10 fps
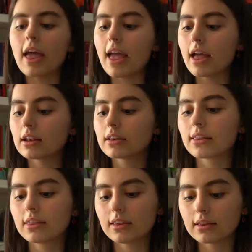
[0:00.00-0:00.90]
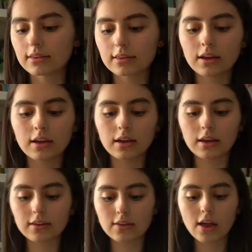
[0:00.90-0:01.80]
And this
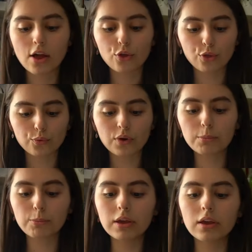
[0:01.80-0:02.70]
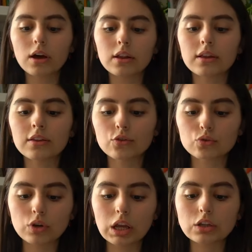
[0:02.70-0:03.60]
is three beguiling,
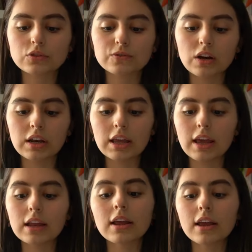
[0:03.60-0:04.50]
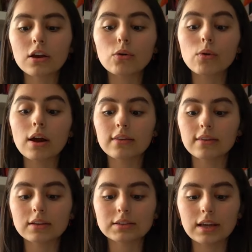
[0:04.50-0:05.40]
strange, funny, and
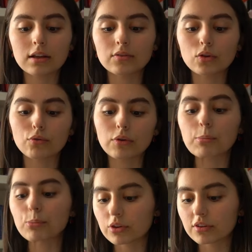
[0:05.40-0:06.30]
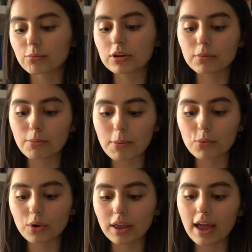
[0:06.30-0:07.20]
hair-raising tales of imprisonment,
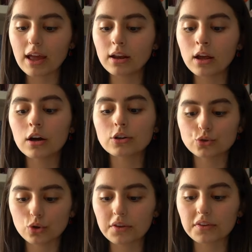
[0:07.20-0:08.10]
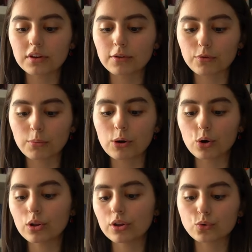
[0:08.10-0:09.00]
memory, and atrocity from
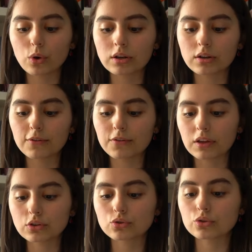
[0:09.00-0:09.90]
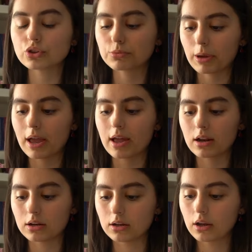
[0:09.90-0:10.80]
early twentieth century Japan.